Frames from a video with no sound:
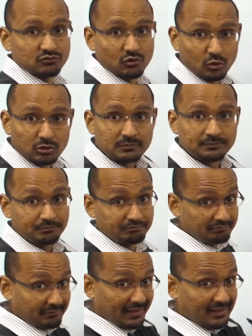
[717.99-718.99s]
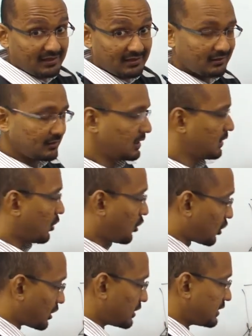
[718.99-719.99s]
role,
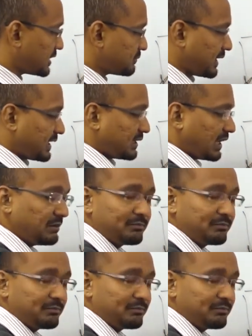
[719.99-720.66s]
or it may